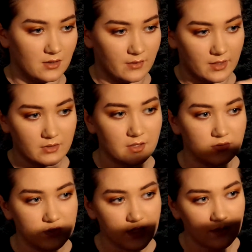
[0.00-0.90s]
Why don't I
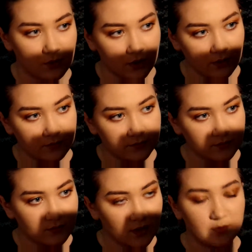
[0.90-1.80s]
use that more?
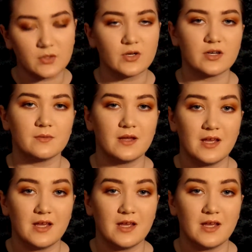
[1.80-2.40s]
It